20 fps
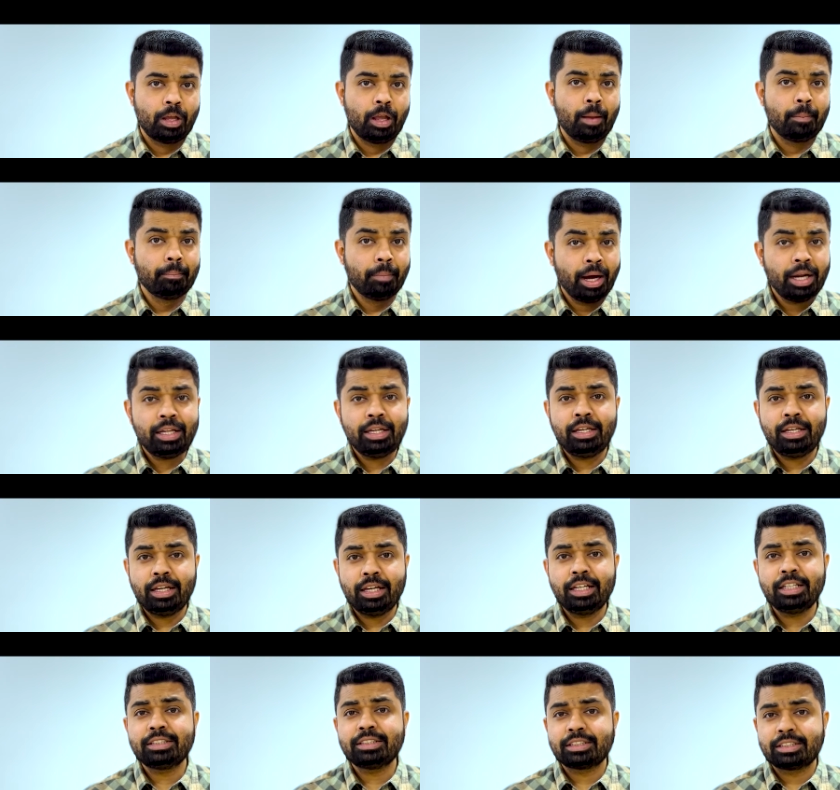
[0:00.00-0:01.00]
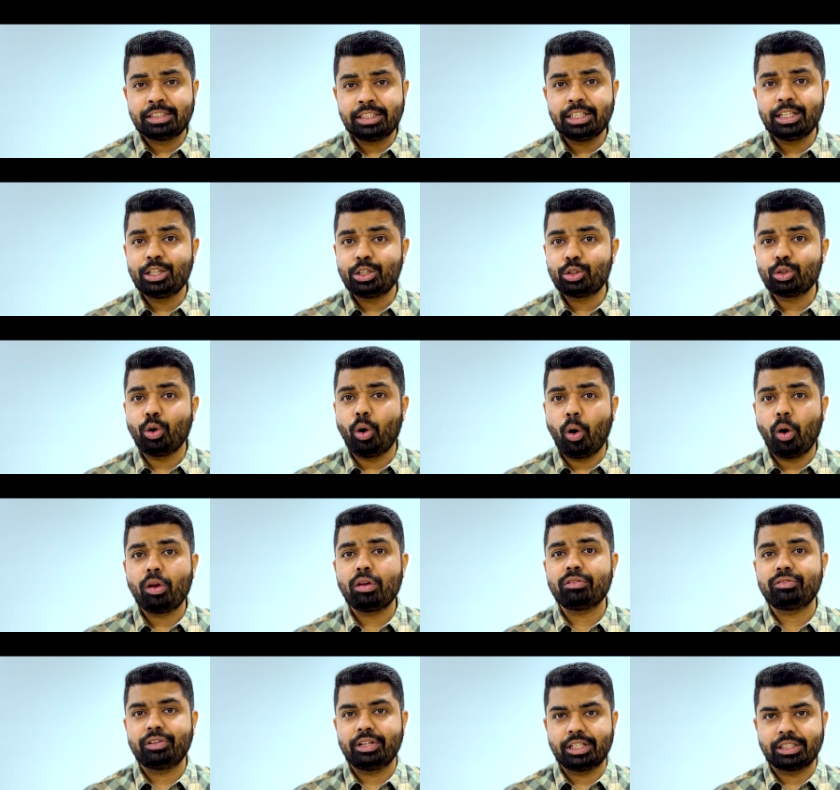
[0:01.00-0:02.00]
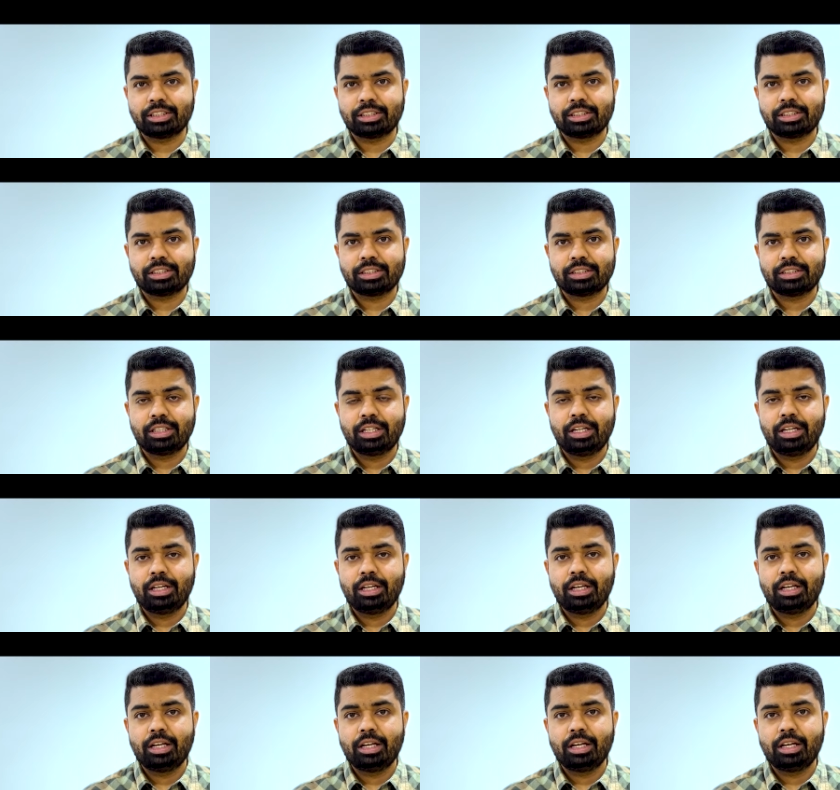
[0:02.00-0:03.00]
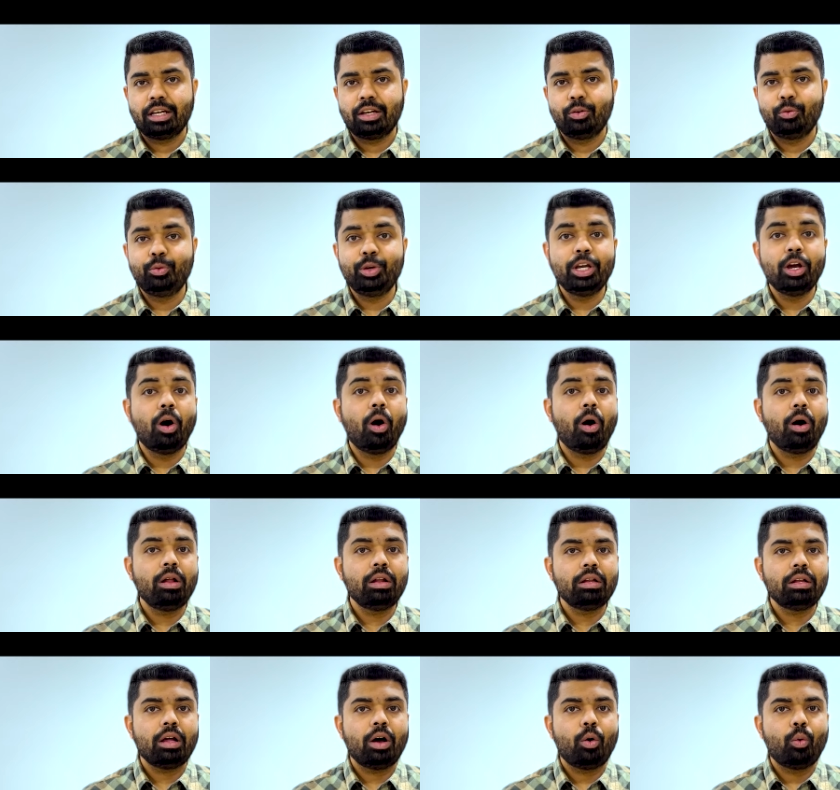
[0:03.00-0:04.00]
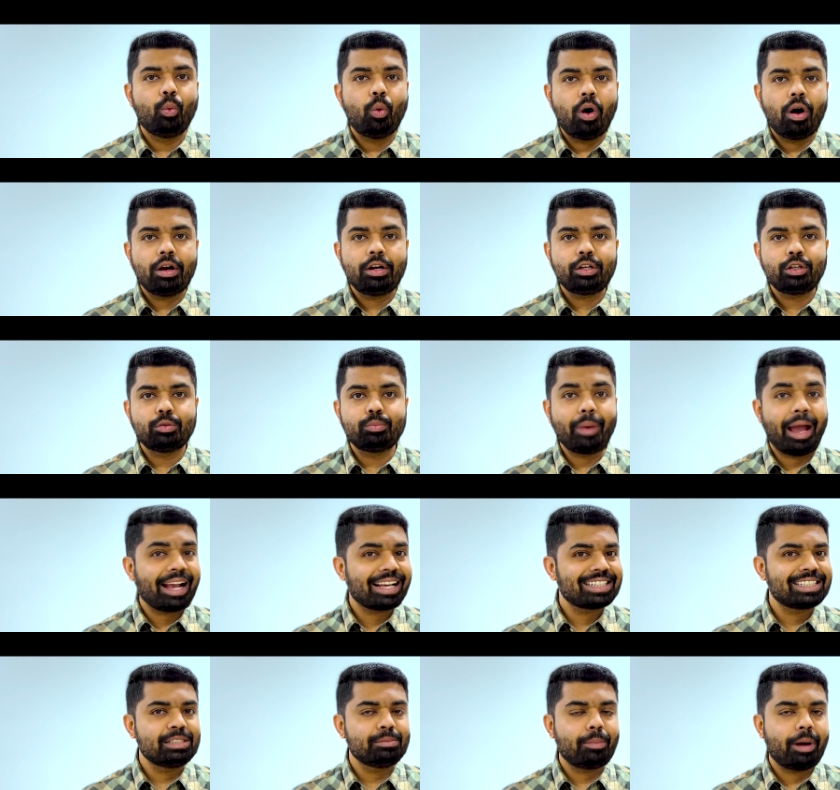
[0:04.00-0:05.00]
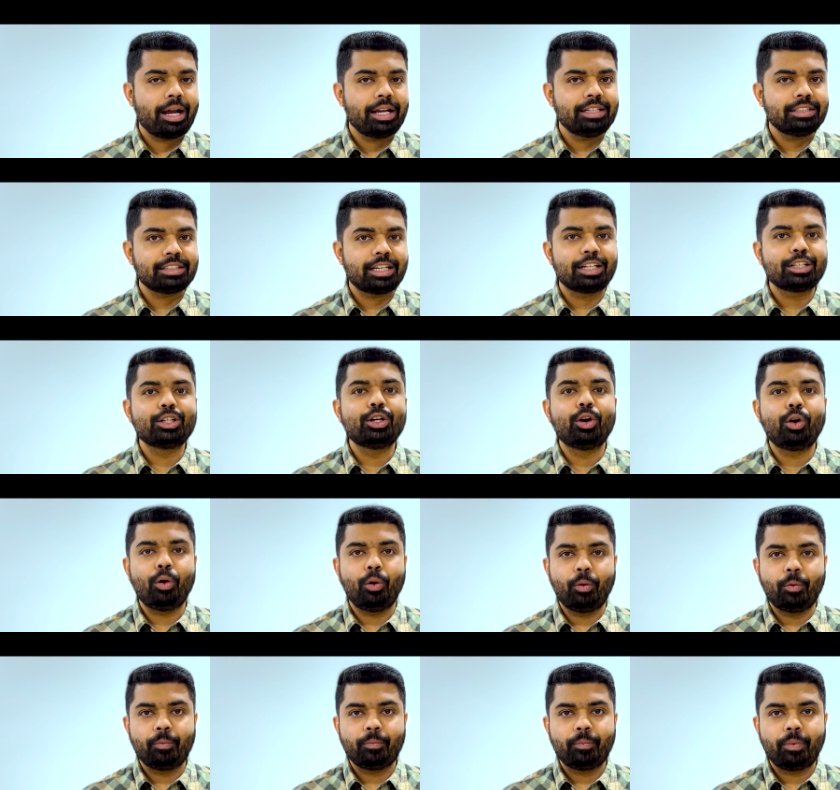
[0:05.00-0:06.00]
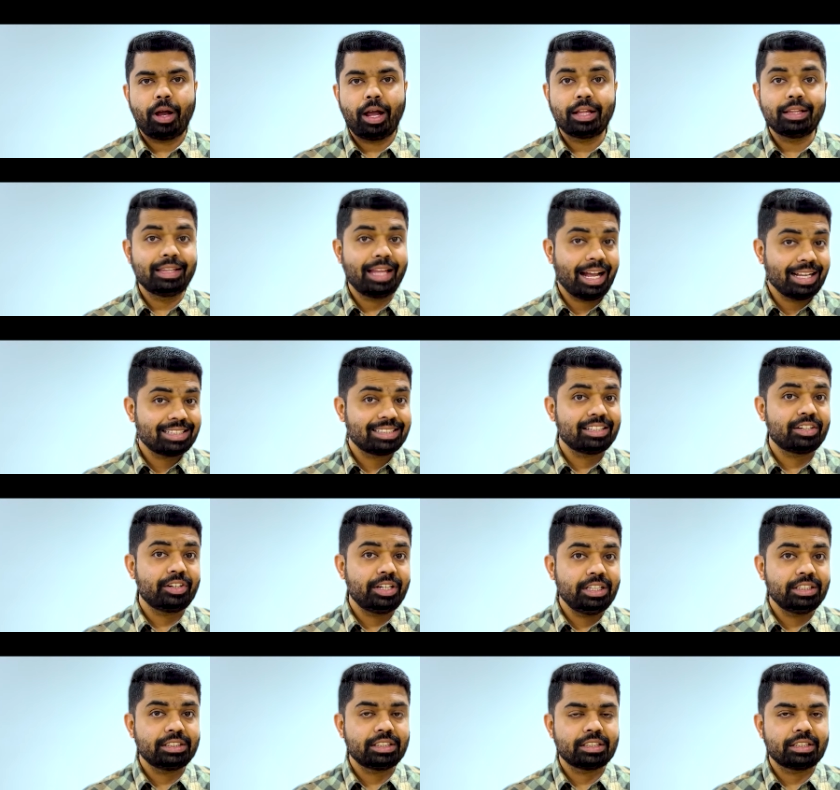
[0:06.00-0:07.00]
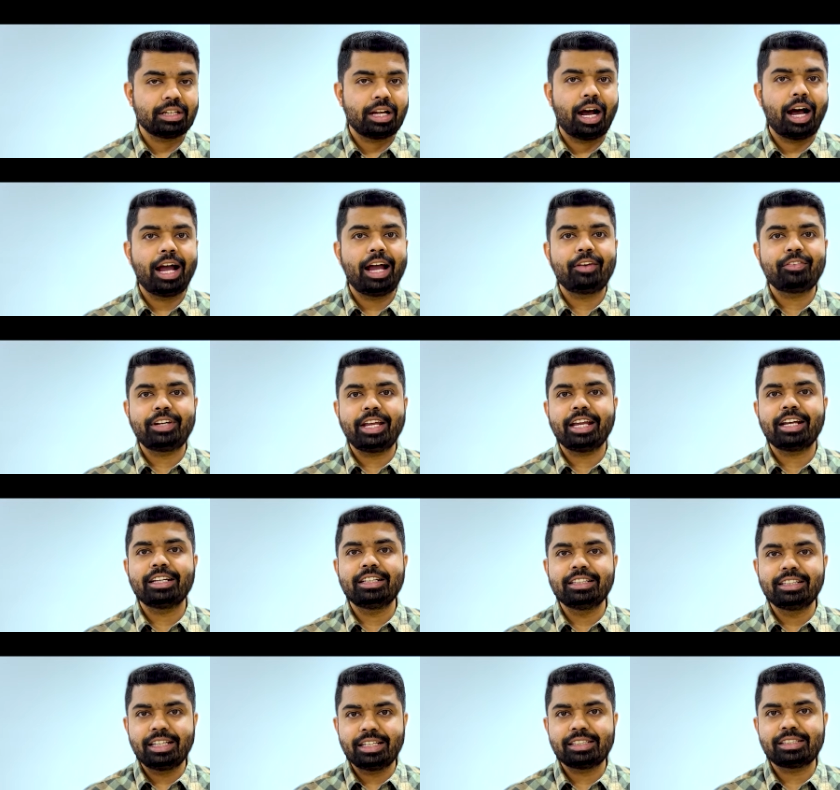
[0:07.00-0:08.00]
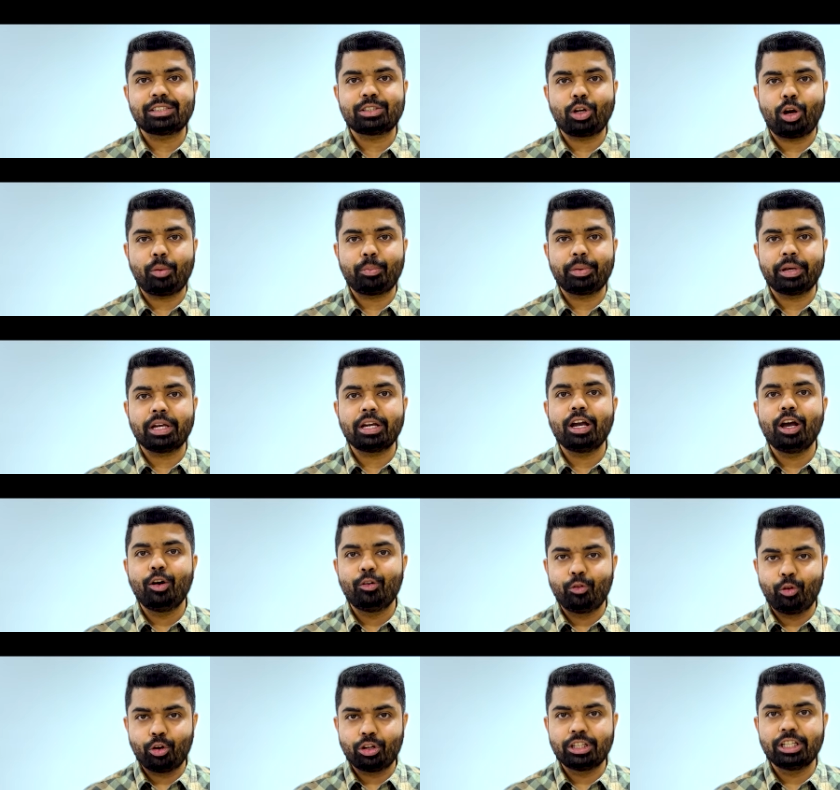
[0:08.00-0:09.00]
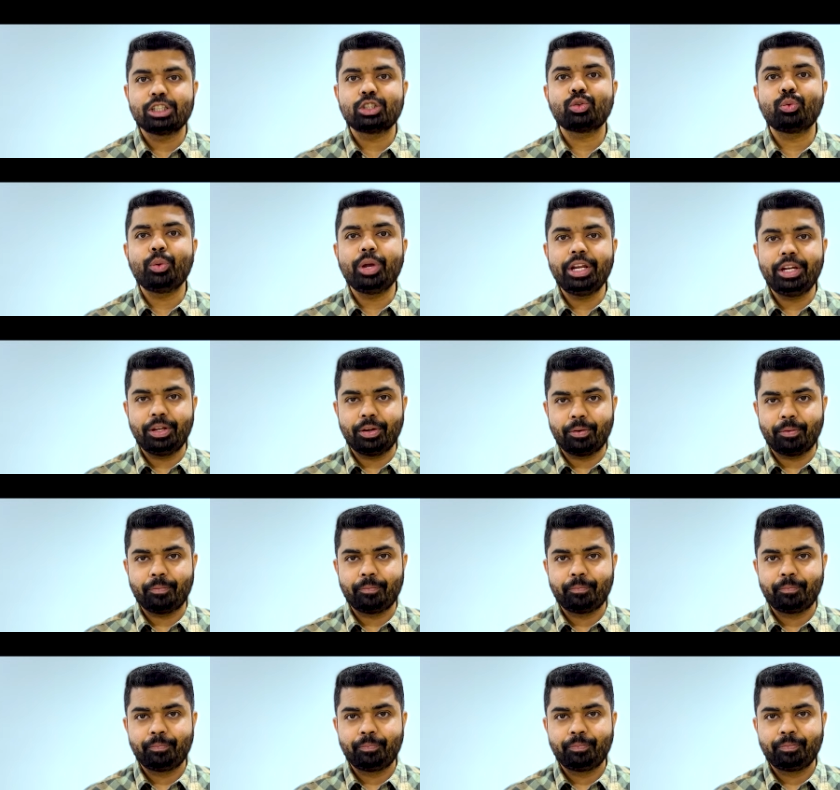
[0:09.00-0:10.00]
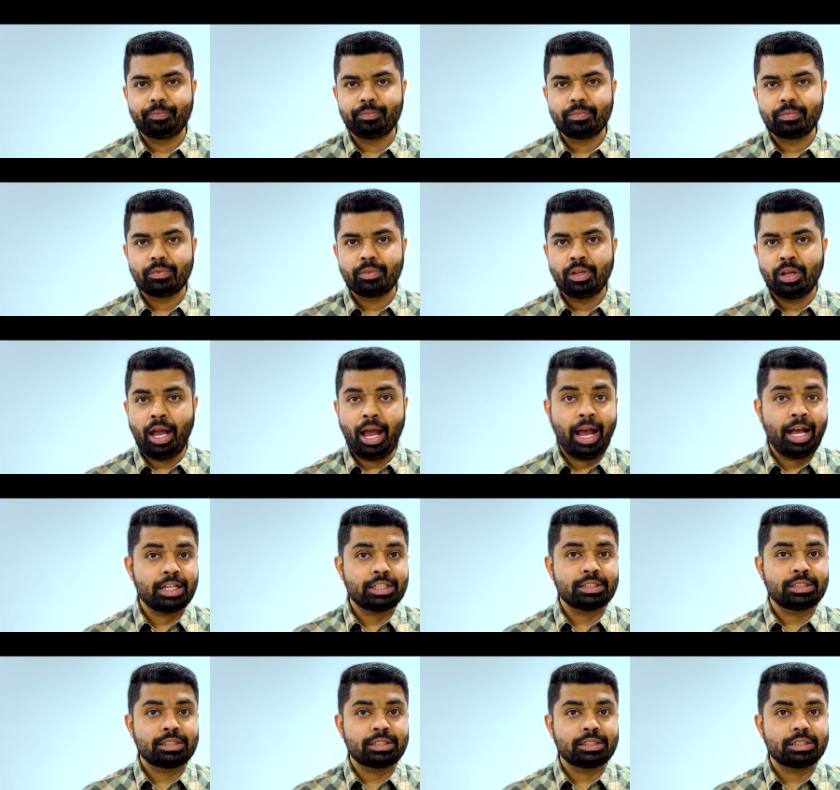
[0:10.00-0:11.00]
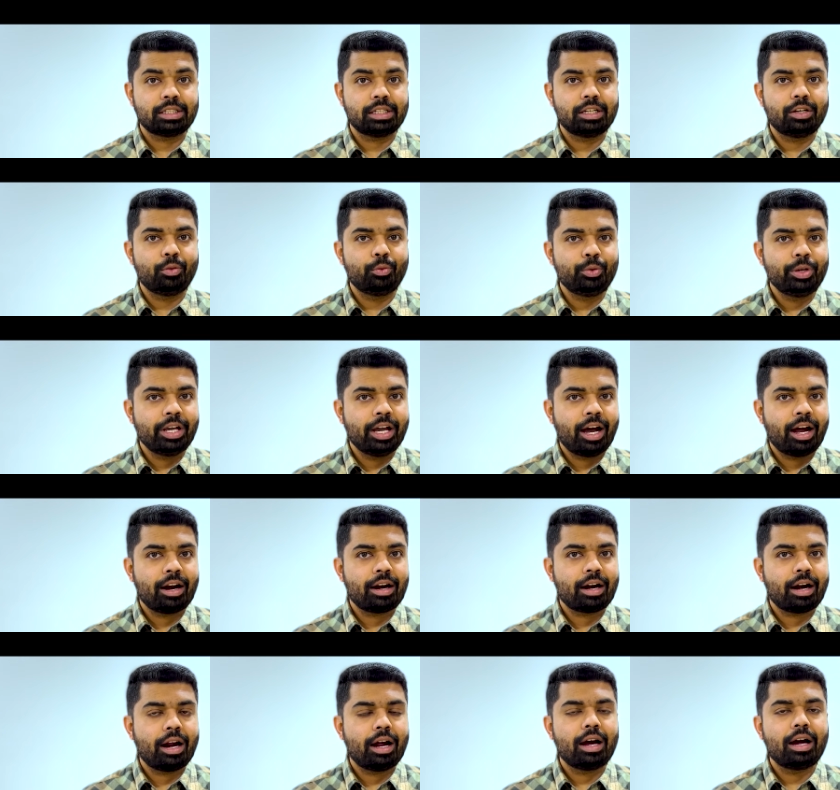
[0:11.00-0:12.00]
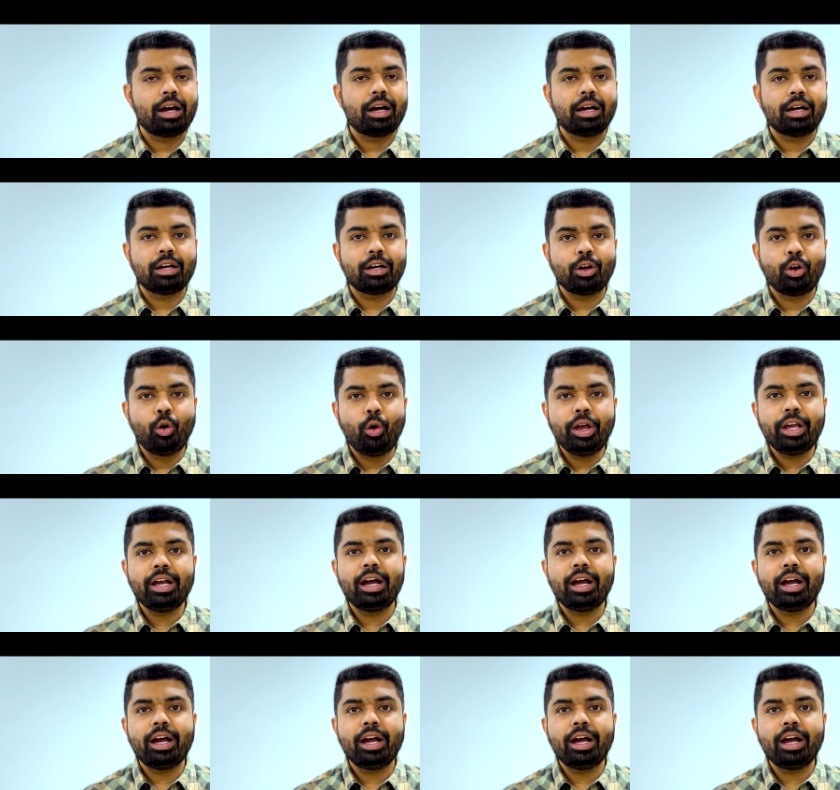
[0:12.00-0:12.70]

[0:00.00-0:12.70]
Money is dear to all of us. We all want to maximize and grow, and that's the reason I have taken this topic for this video. As we are going